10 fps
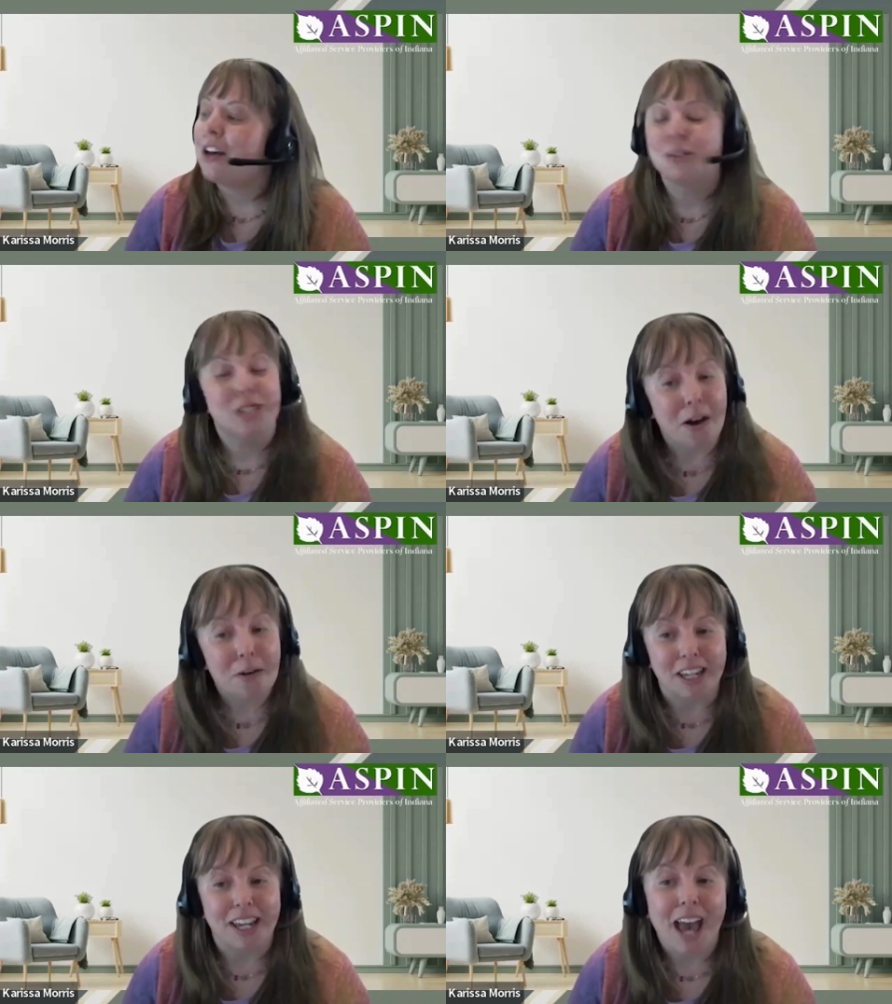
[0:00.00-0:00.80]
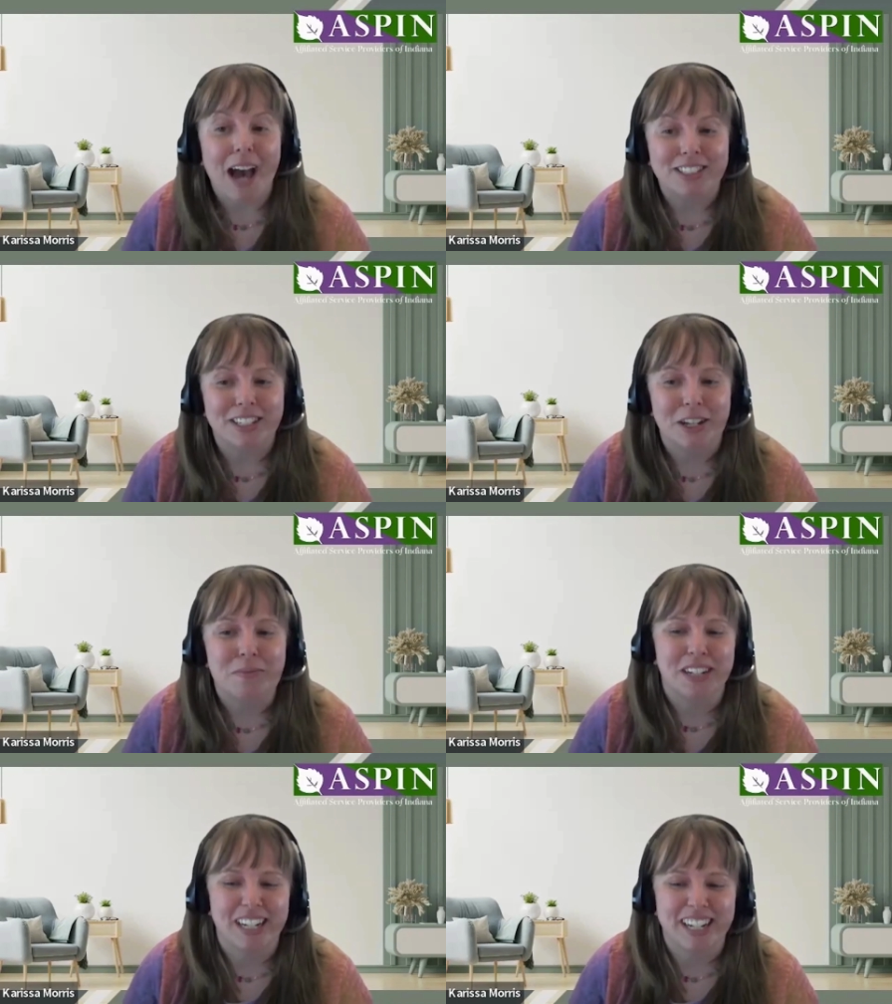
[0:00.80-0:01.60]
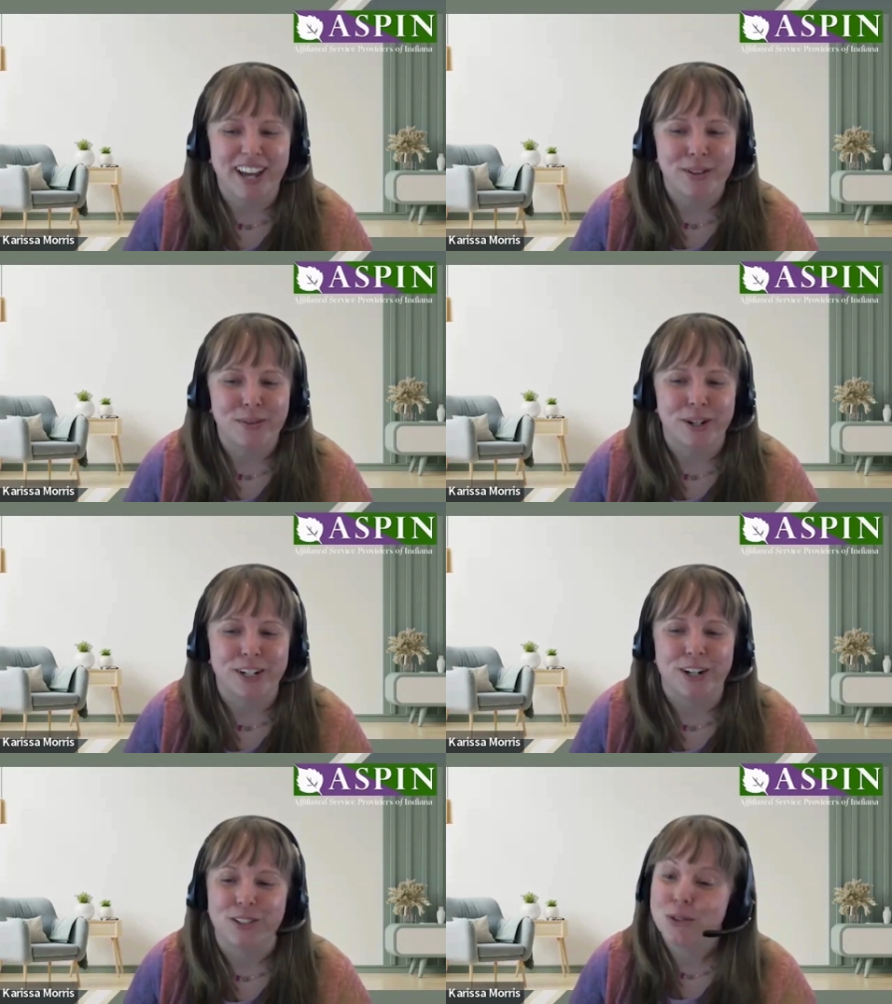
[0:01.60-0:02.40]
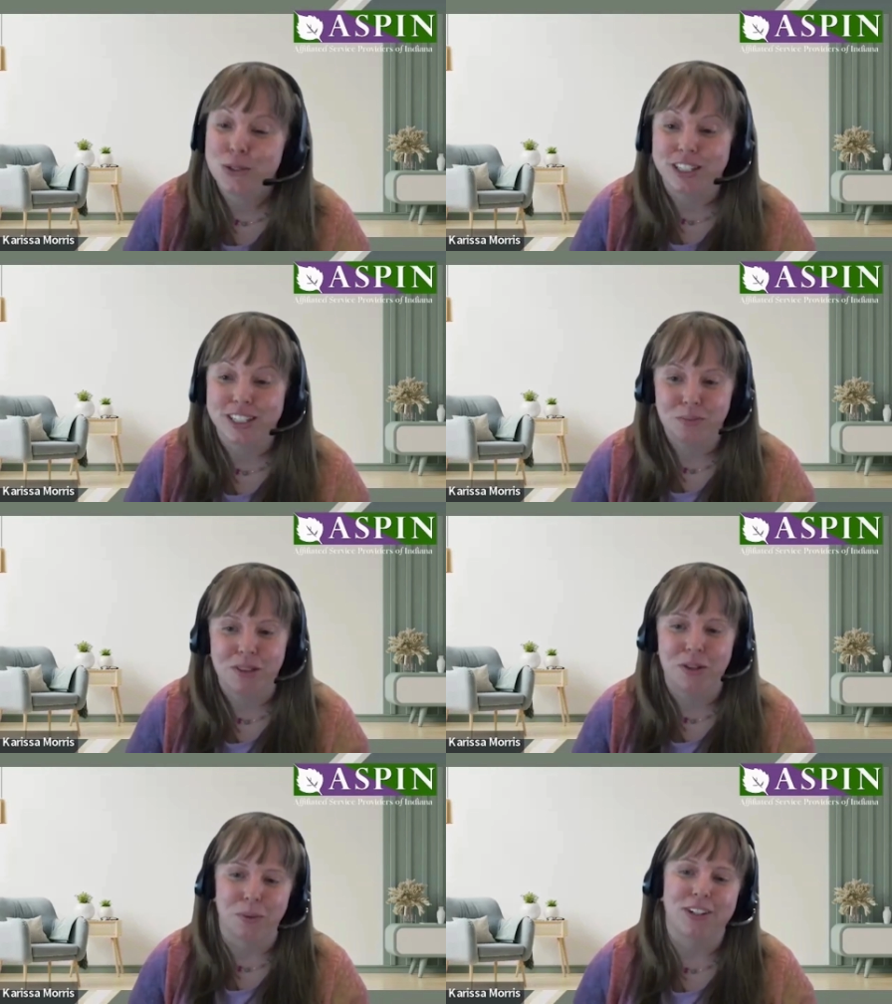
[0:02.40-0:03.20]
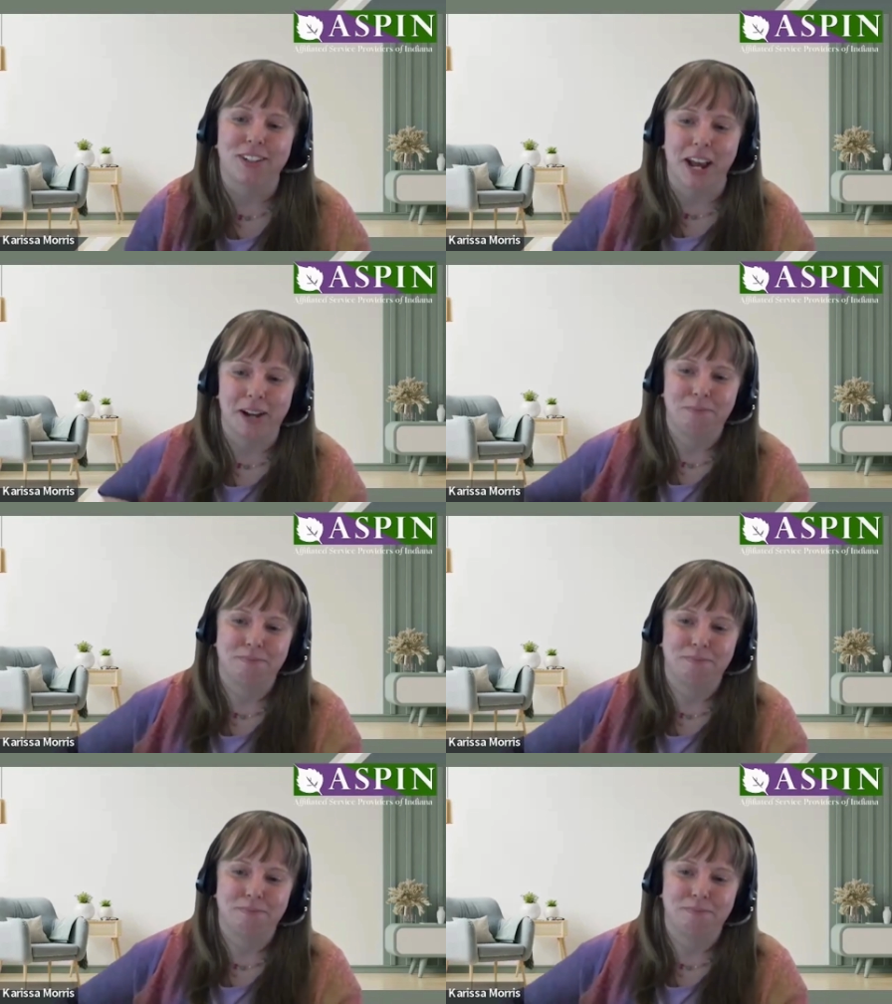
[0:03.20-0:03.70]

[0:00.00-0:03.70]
So tell me, how does a community health worker usually spend their workday?